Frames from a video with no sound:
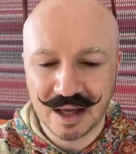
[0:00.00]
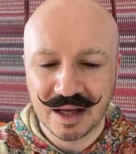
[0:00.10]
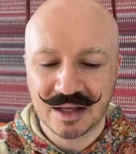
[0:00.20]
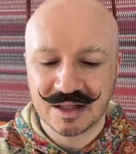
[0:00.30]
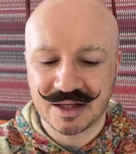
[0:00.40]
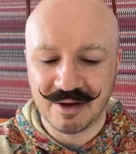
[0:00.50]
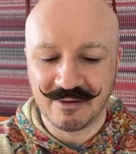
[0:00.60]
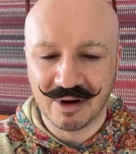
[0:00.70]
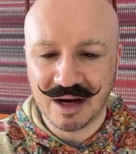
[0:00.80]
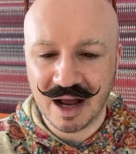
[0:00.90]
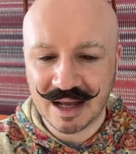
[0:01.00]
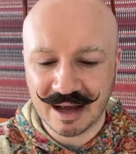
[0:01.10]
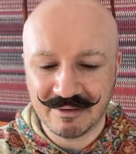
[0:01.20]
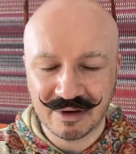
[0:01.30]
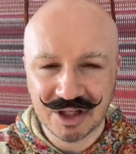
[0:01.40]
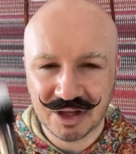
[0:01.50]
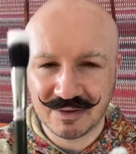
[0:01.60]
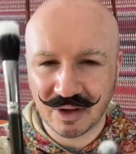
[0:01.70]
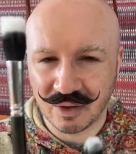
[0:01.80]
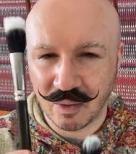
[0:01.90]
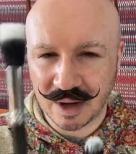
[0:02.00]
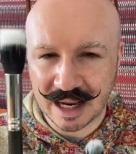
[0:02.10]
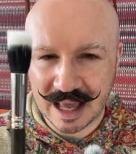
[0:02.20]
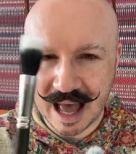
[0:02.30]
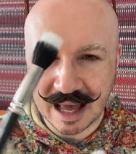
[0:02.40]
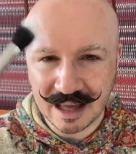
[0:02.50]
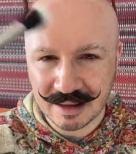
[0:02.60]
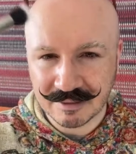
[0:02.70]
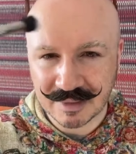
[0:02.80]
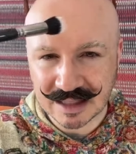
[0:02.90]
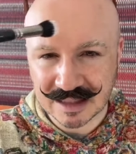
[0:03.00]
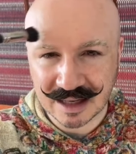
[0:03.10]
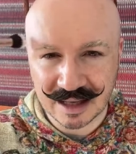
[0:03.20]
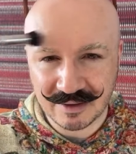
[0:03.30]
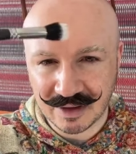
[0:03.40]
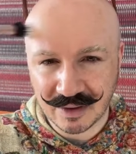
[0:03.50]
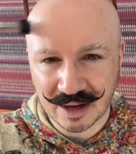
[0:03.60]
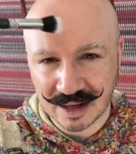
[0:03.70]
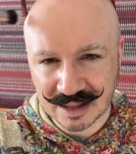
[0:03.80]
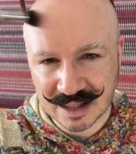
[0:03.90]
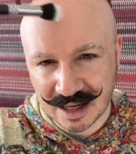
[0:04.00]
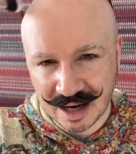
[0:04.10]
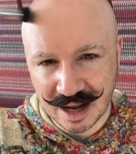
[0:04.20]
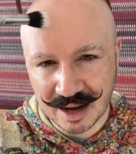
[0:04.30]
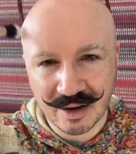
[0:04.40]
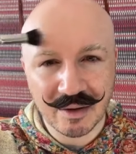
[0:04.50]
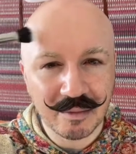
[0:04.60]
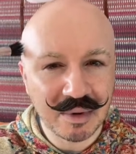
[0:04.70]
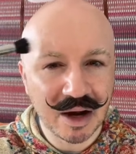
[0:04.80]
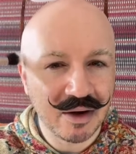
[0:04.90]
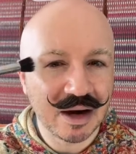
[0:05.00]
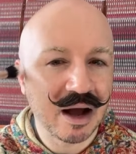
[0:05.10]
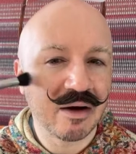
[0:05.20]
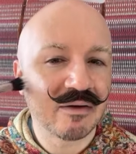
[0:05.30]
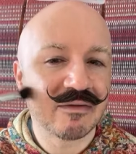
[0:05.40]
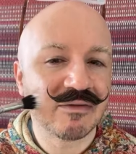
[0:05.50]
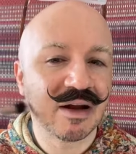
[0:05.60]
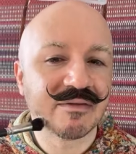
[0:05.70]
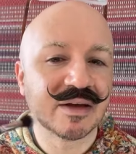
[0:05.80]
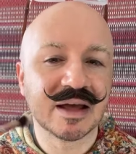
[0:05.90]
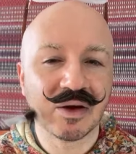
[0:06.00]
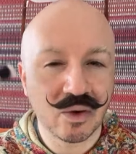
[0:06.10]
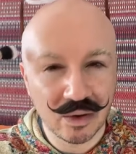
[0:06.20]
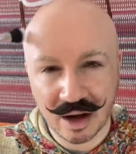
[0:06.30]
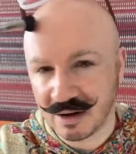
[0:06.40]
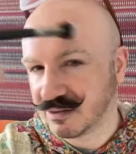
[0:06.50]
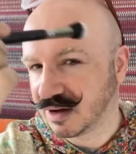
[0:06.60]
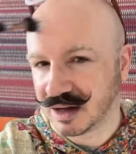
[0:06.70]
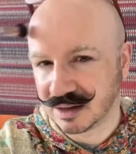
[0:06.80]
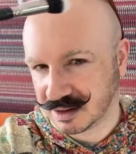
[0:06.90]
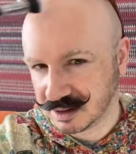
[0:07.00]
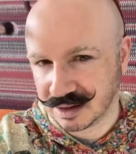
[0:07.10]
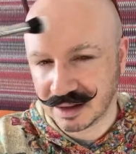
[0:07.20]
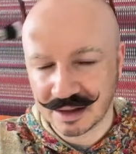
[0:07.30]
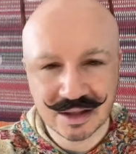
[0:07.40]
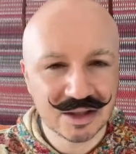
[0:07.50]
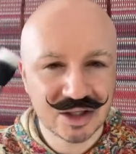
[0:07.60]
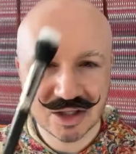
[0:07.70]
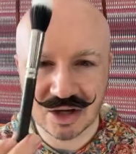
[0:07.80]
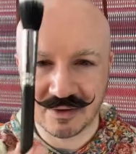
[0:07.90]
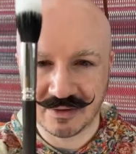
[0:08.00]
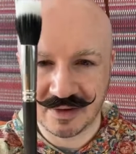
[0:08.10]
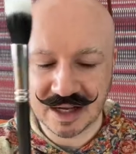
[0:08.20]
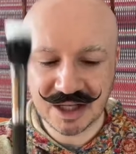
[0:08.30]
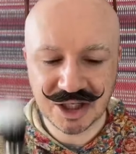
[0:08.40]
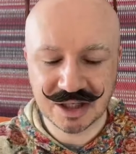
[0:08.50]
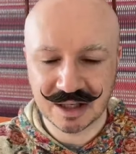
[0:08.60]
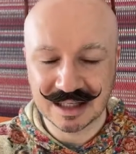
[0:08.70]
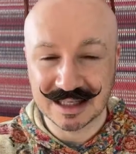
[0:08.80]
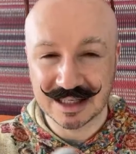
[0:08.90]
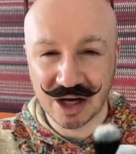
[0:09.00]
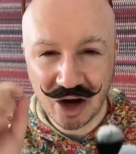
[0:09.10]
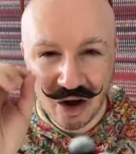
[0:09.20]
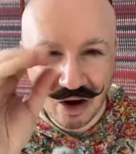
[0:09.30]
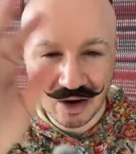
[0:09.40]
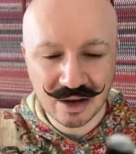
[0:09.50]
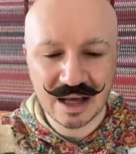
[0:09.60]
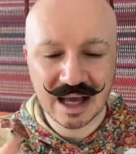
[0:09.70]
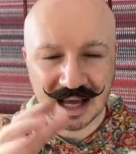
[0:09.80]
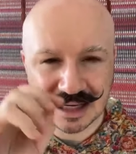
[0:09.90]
So for a light coverage, you've got the 188. That's going to give you a nice light, blown out, fluffy, all over, soft finish because it's long and it